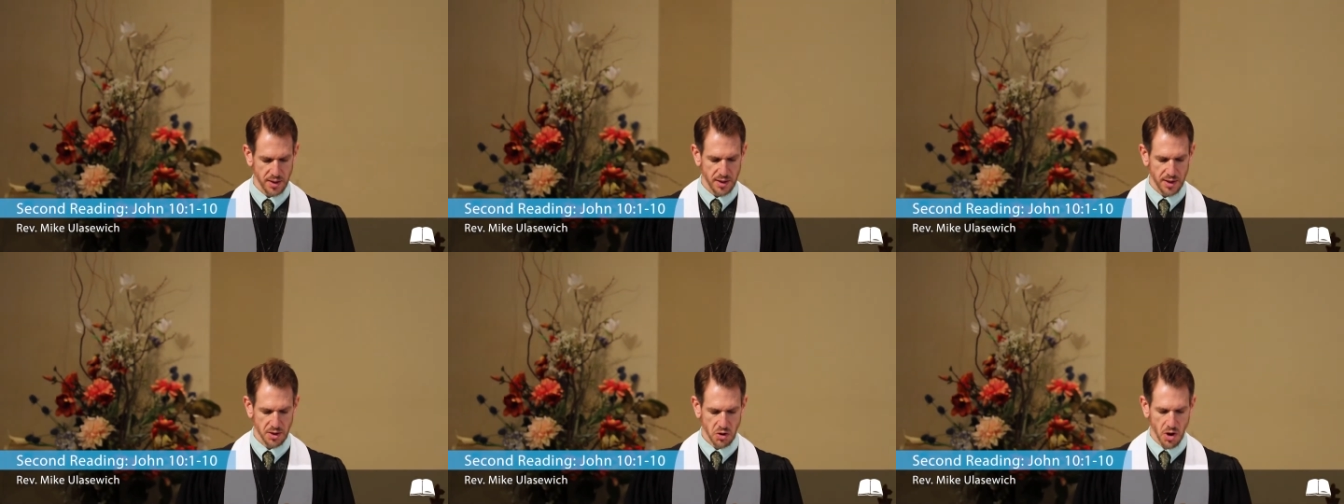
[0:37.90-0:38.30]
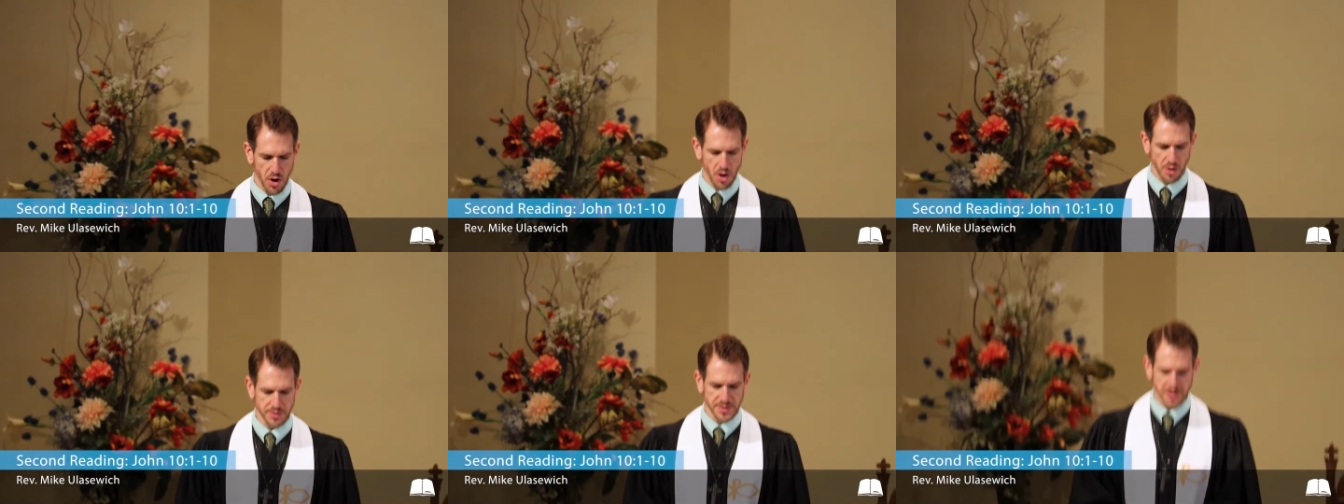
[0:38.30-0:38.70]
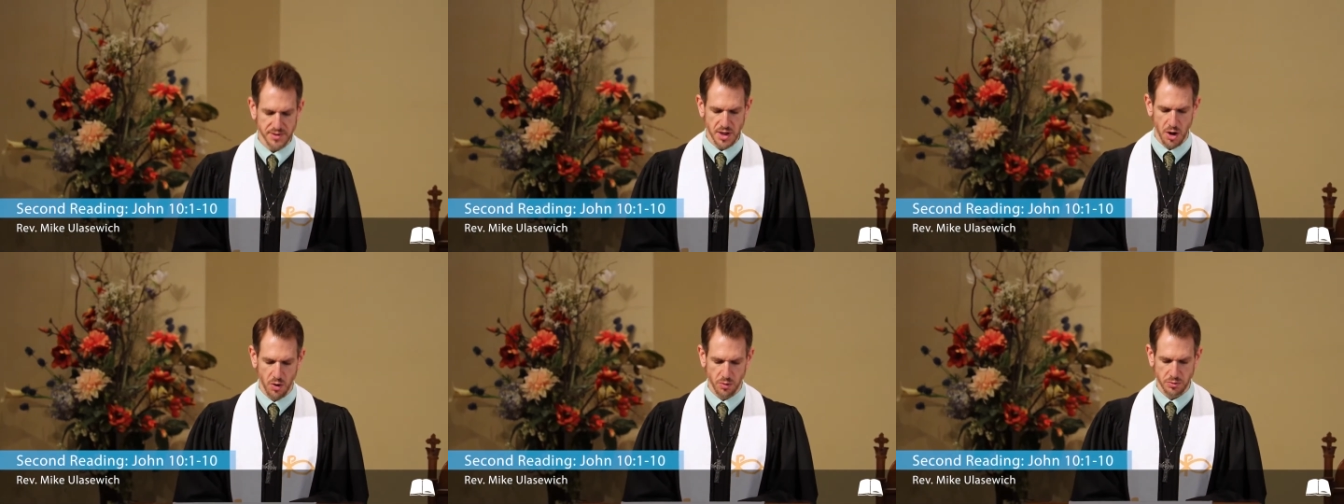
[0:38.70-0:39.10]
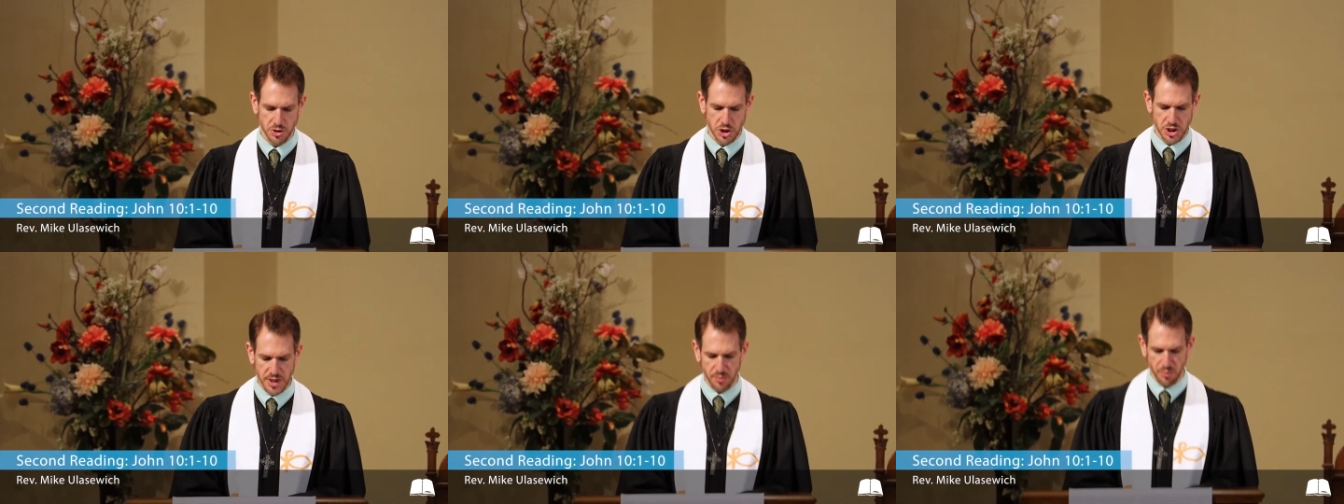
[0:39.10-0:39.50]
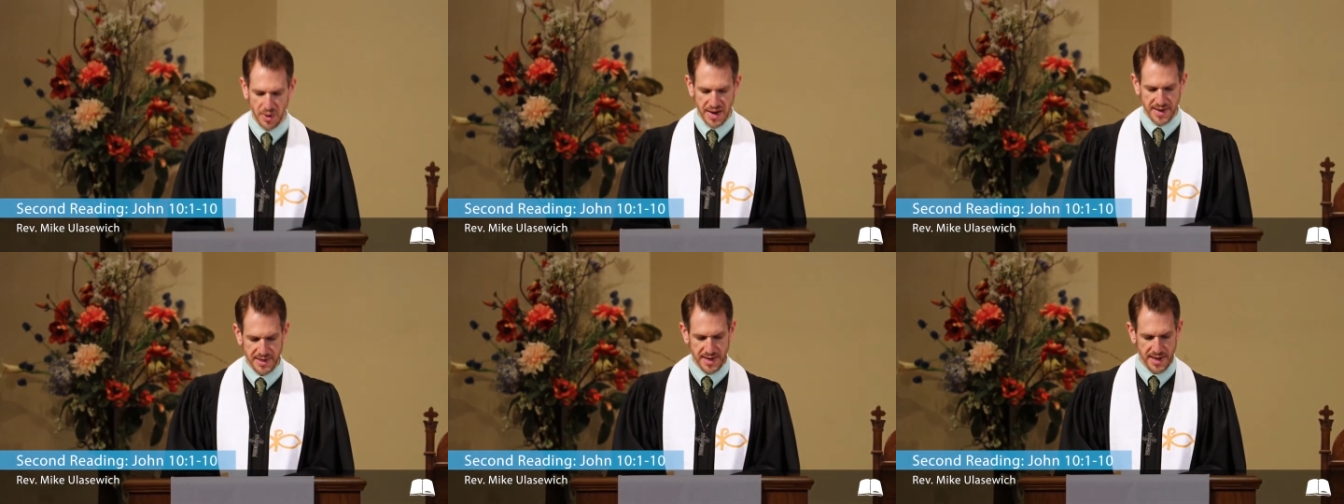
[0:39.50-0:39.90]
He calls his own sheep
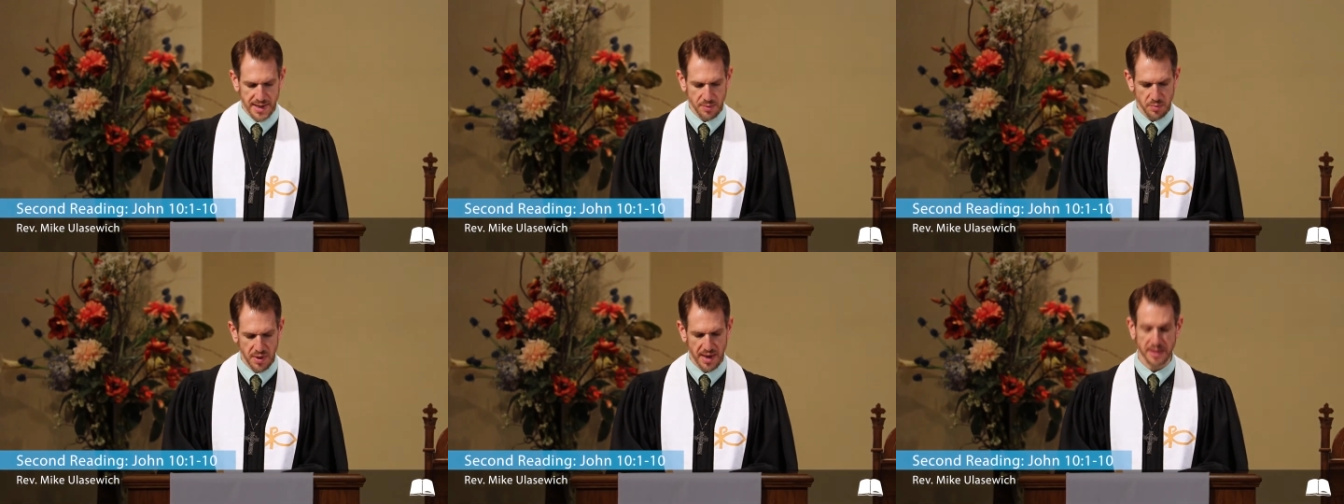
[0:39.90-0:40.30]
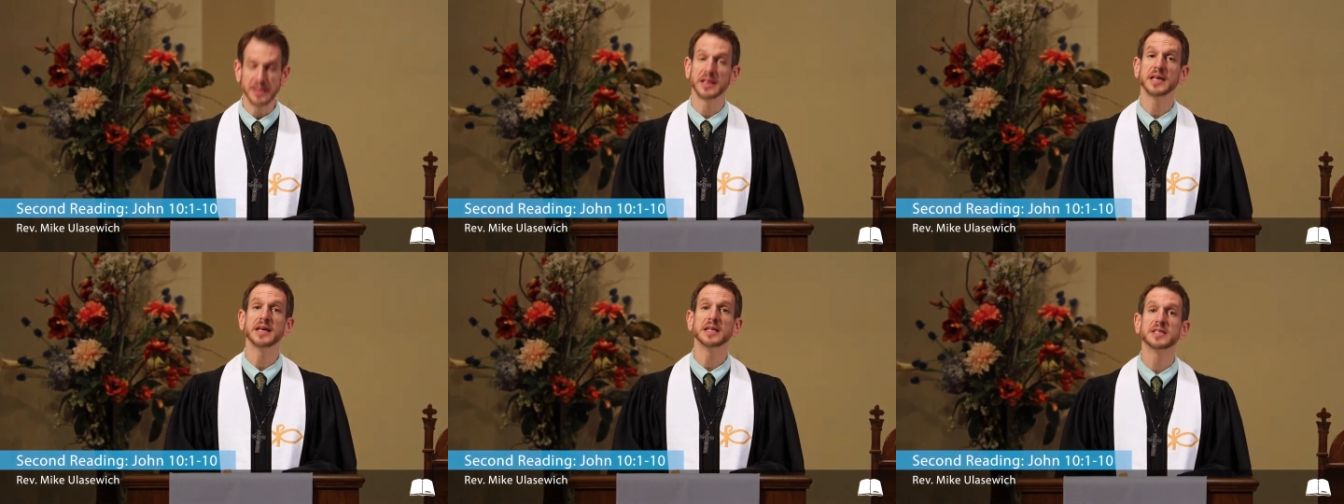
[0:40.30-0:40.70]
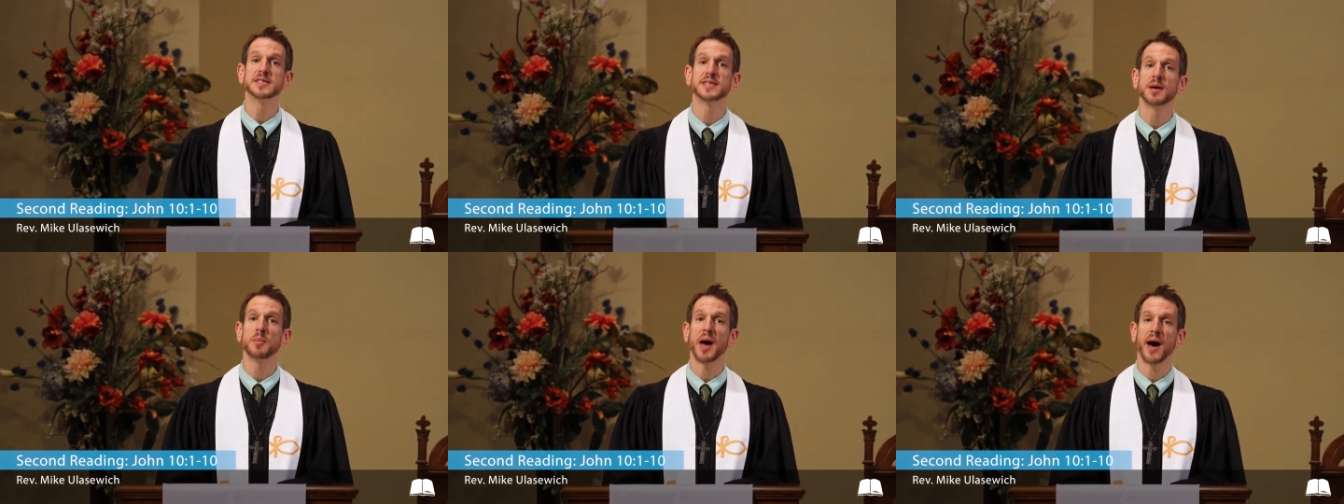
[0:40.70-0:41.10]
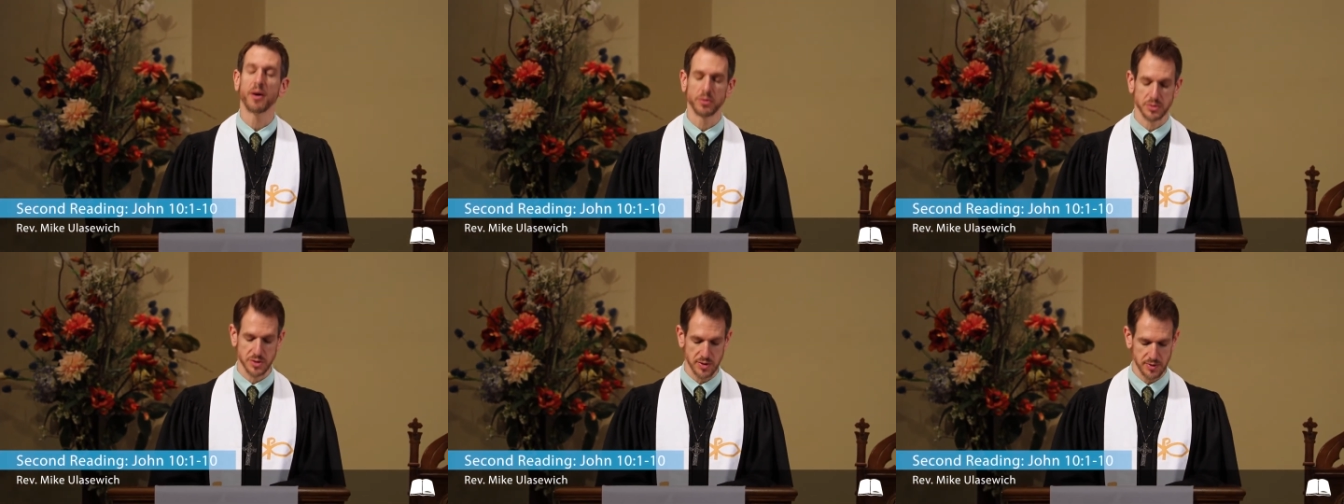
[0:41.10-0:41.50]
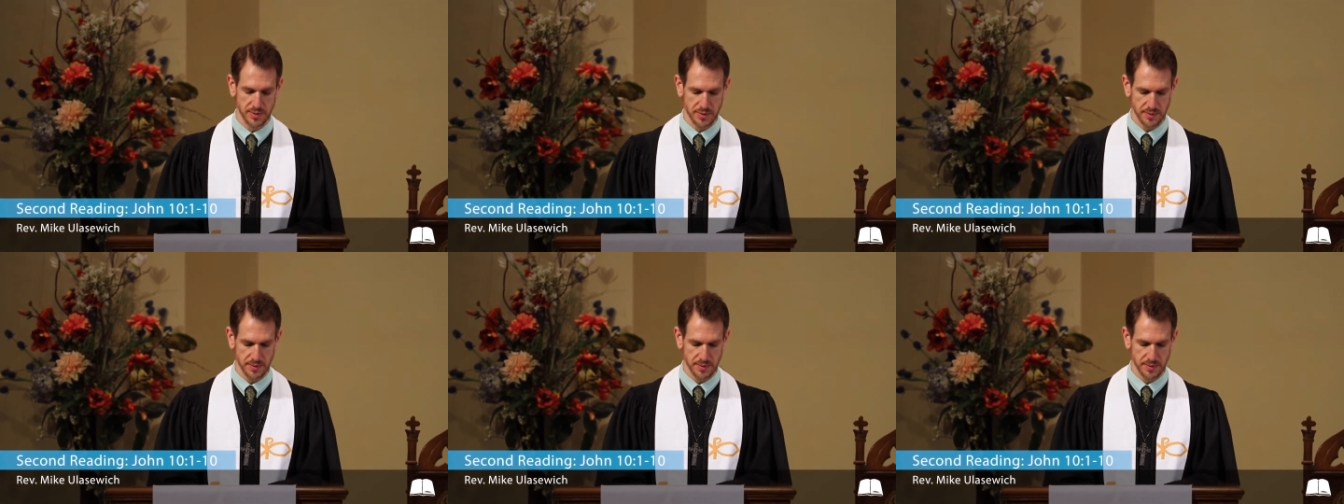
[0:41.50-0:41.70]
by name and leads them out.